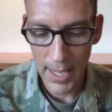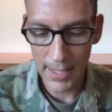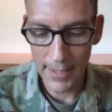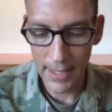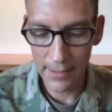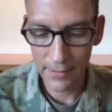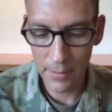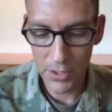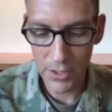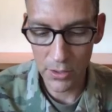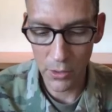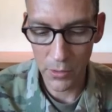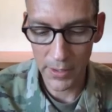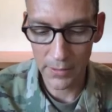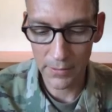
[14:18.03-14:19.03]
And as the
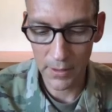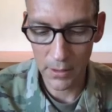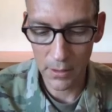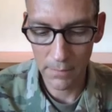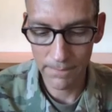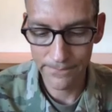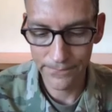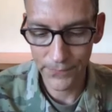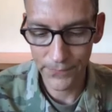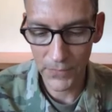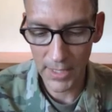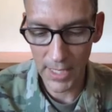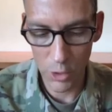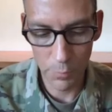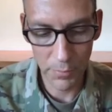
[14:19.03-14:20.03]
mission OIC,
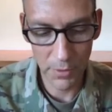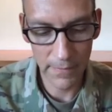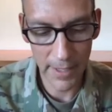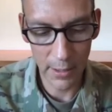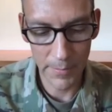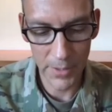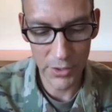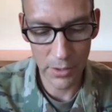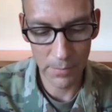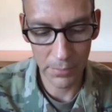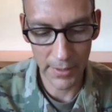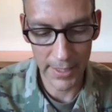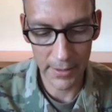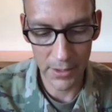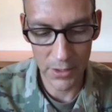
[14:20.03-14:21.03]
can you provide our
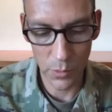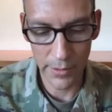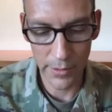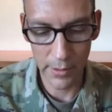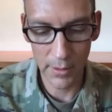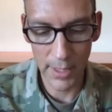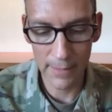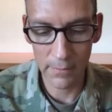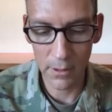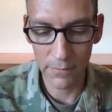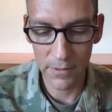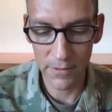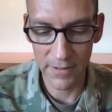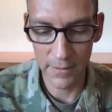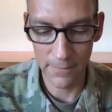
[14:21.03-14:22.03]
mission planners with your level
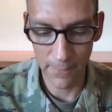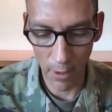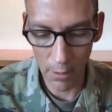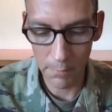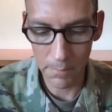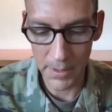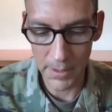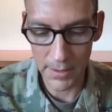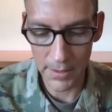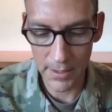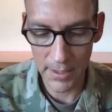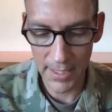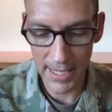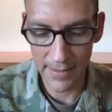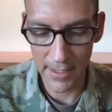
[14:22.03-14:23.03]
of
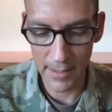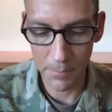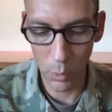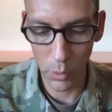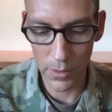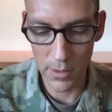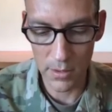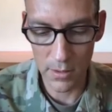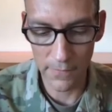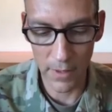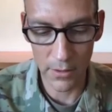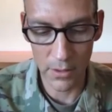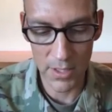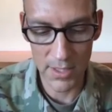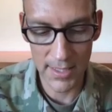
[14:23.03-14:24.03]
involvement and the importance of
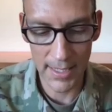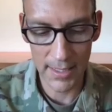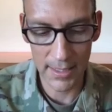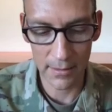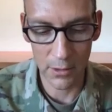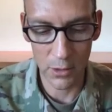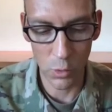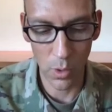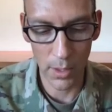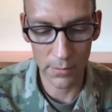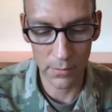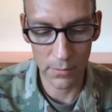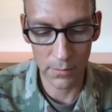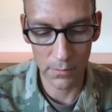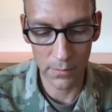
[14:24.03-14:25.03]
understanding the
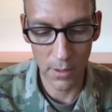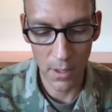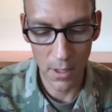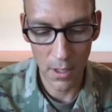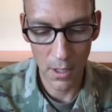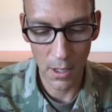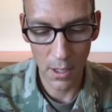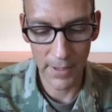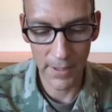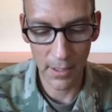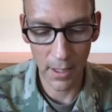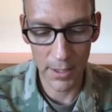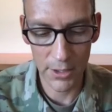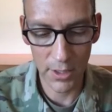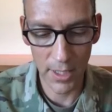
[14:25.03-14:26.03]
nuances of the
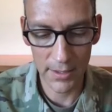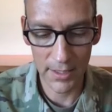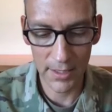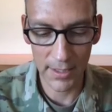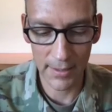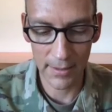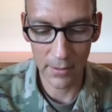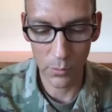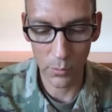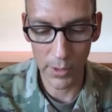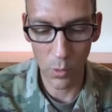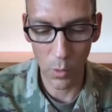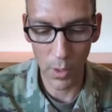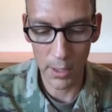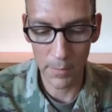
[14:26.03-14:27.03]
contracting
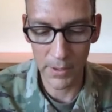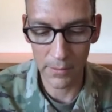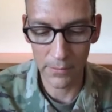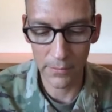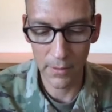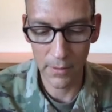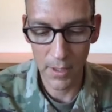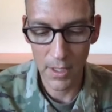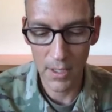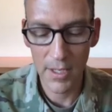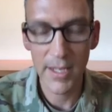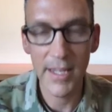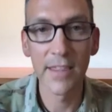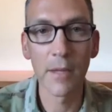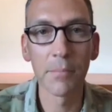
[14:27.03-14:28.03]
requirements
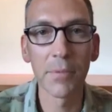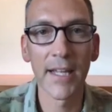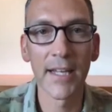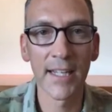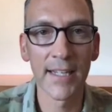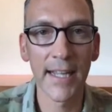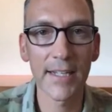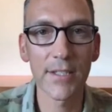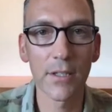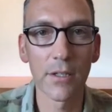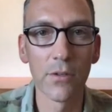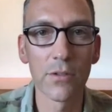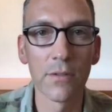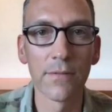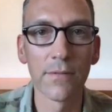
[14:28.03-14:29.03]
in the planning and
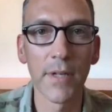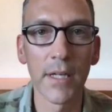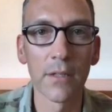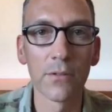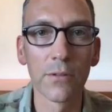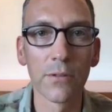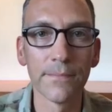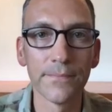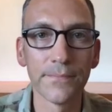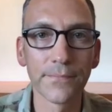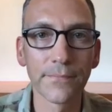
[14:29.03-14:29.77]
execution phase?